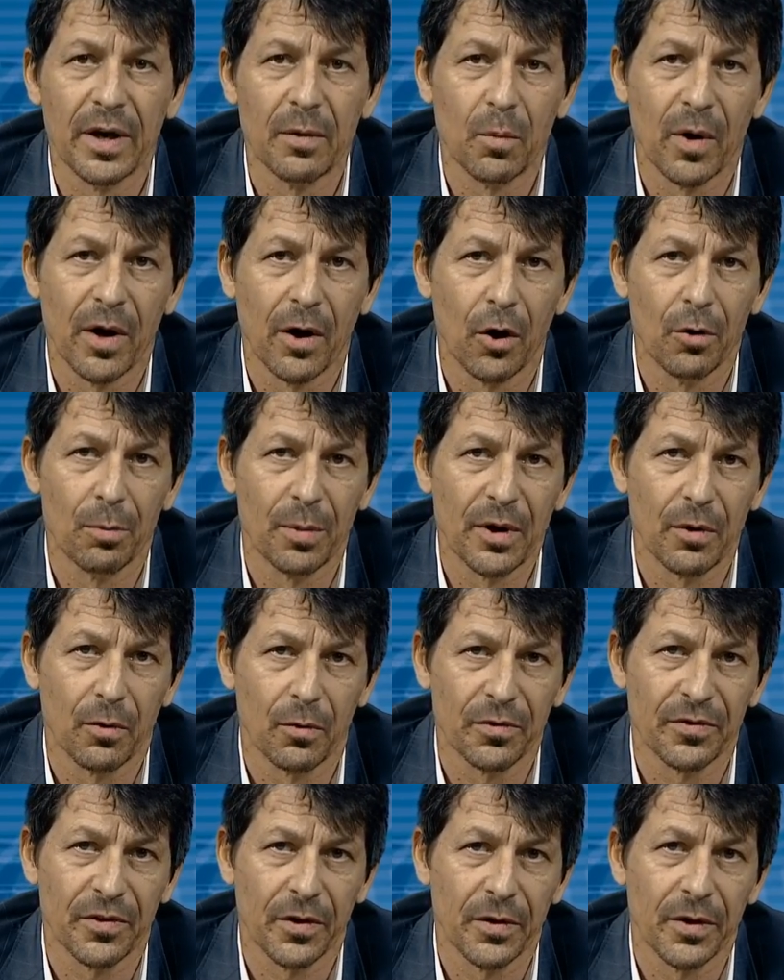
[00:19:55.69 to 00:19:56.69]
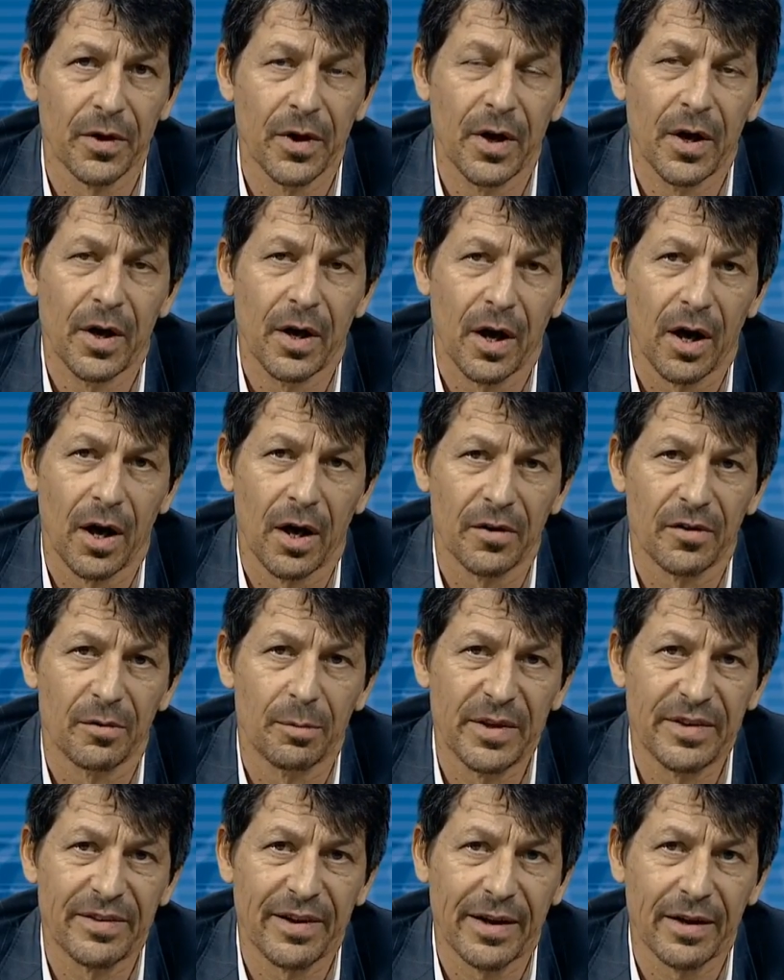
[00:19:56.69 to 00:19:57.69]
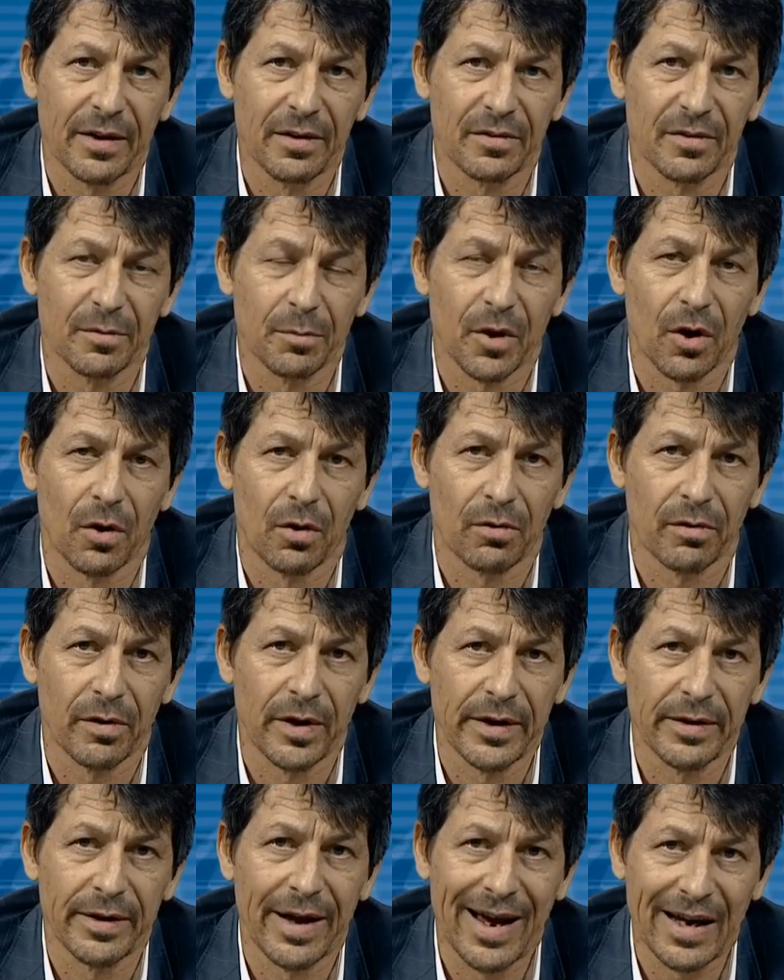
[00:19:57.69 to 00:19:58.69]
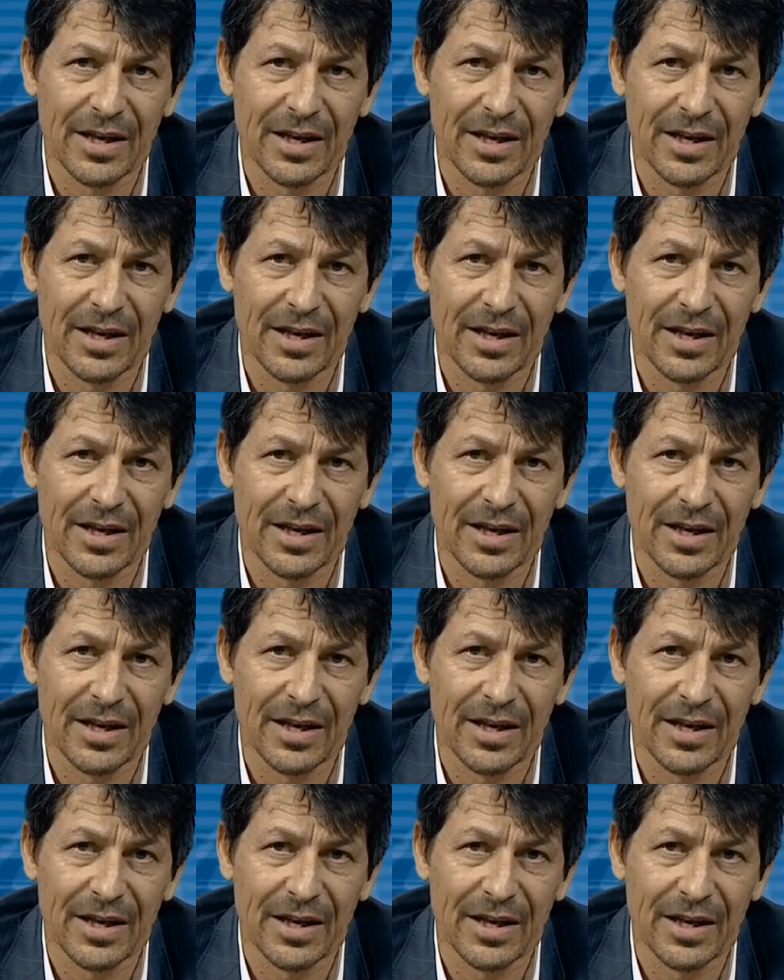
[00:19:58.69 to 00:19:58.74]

And we're hoping also to be taking some concrete